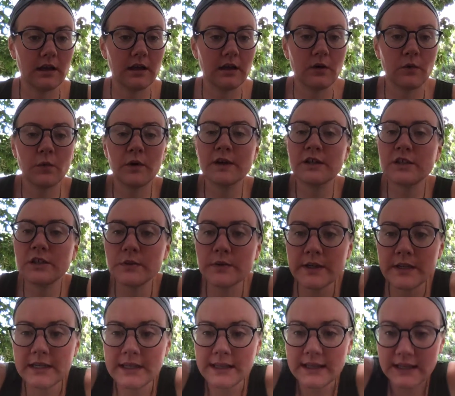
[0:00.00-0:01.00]
We're
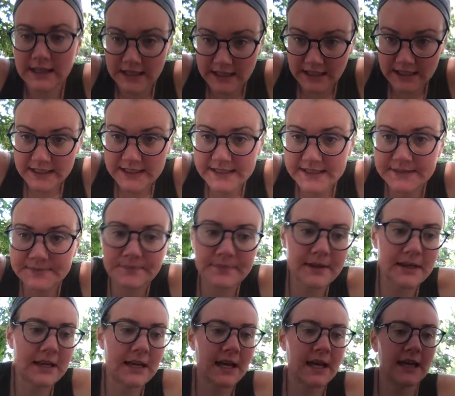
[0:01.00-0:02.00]
doing this
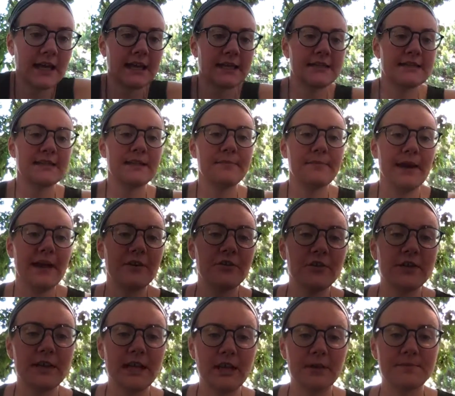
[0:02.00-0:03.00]
because
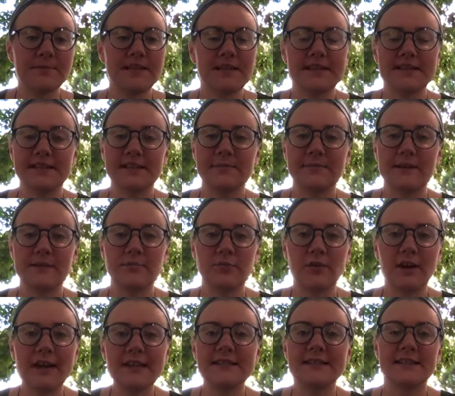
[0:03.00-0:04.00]
compassion helps us to be
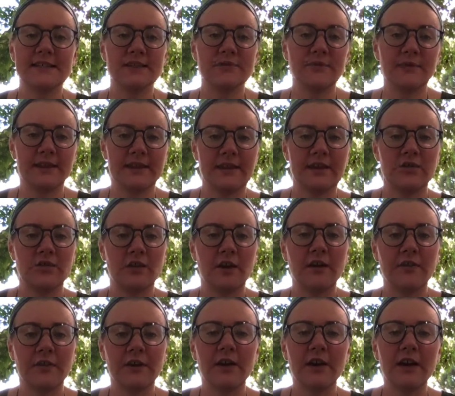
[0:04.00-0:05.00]
present with each
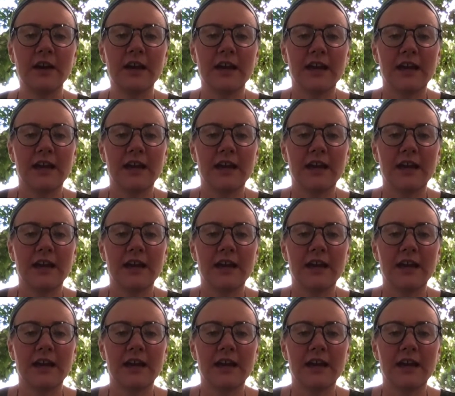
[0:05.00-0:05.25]
other.